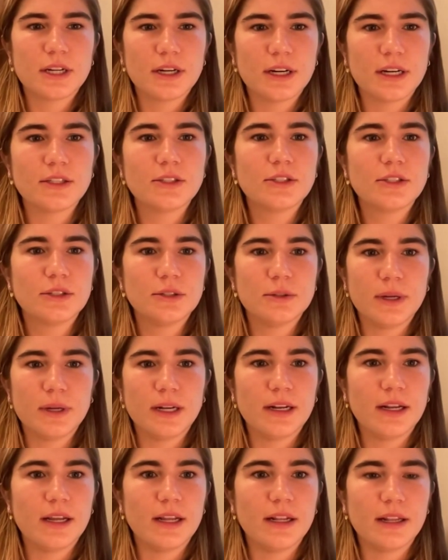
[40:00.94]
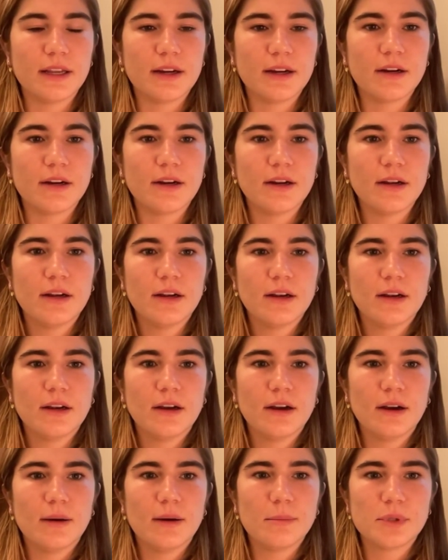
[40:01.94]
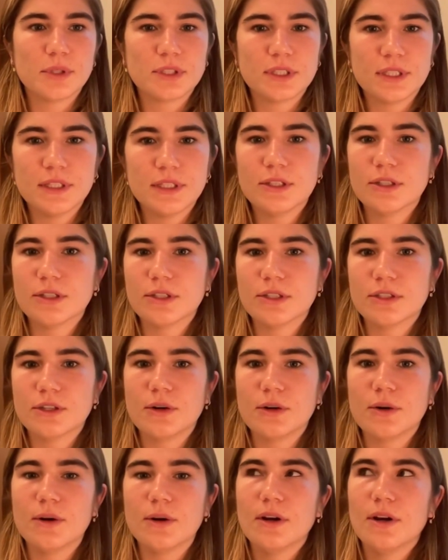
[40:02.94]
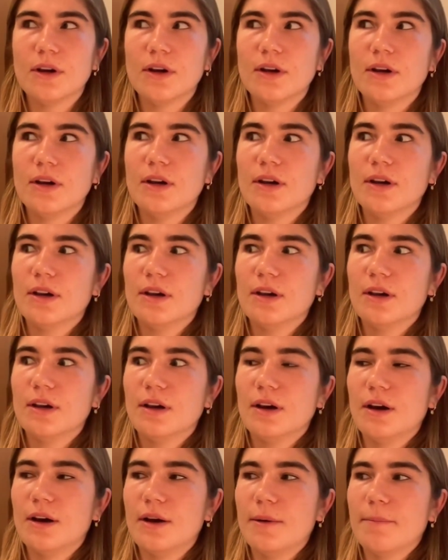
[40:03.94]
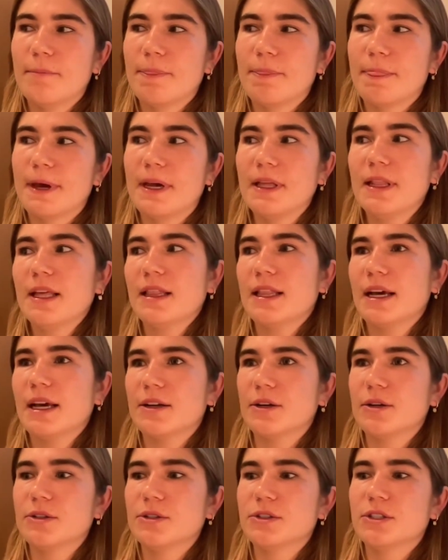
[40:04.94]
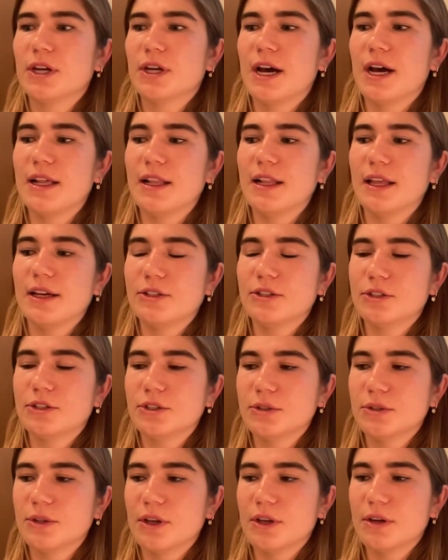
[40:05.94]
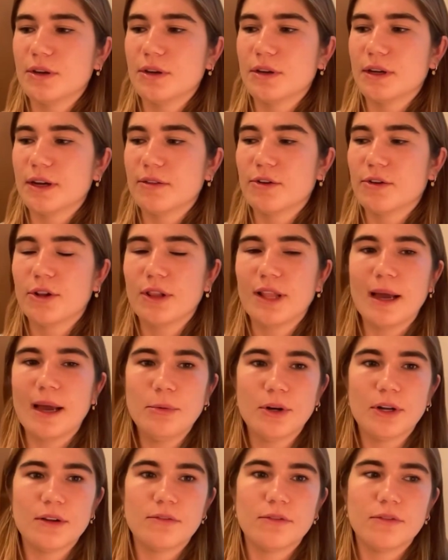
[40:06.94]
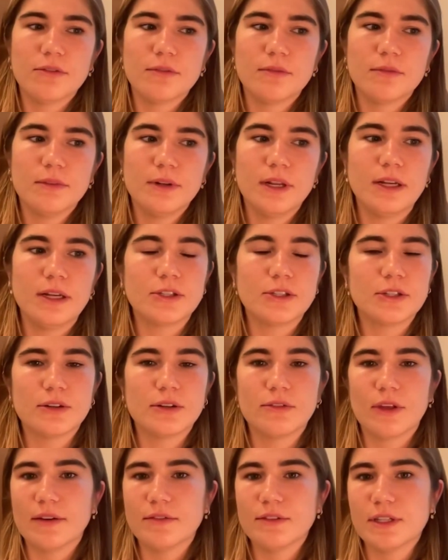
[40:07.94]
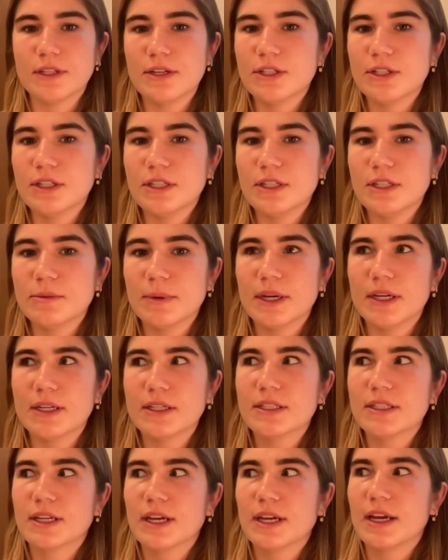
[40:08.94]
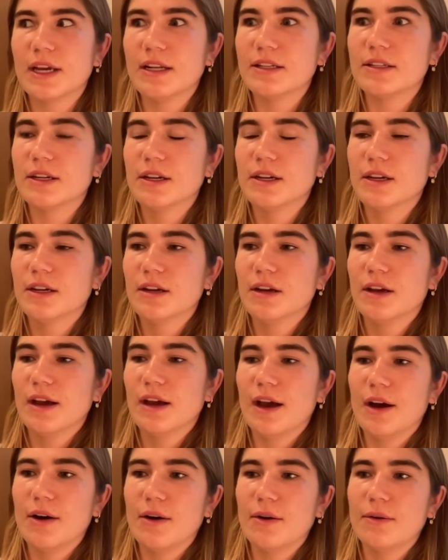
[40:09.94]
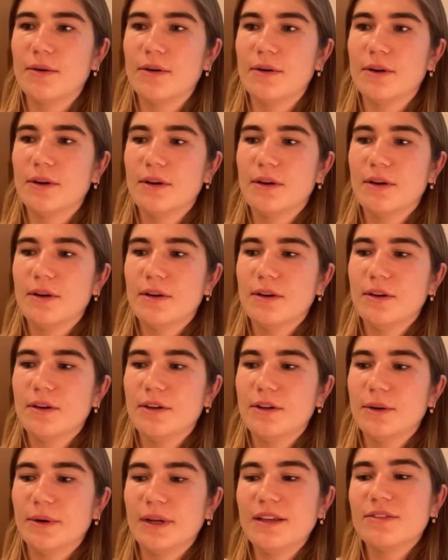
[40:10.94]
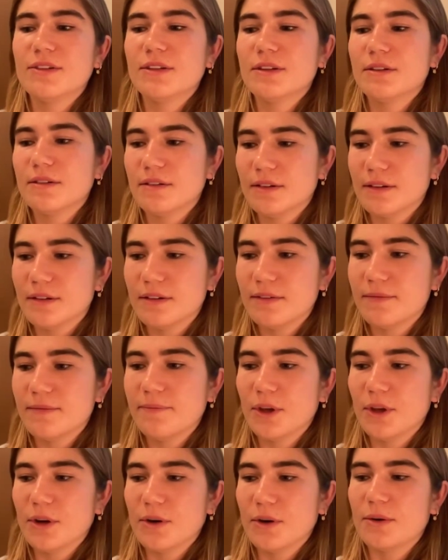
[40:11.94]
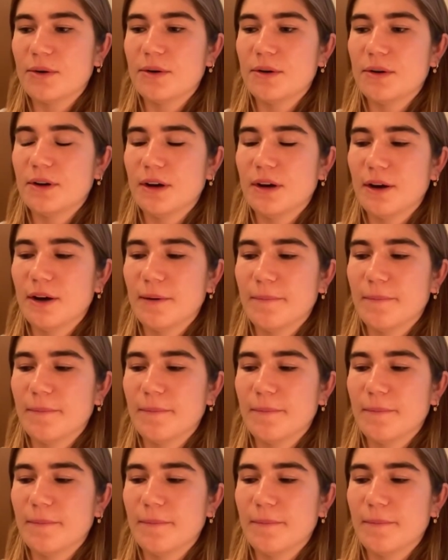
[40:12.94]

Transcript: sharing too, and their procedures. So I think that goes to highlight too the kind of collaborative nature of the FSHD space, and how, even though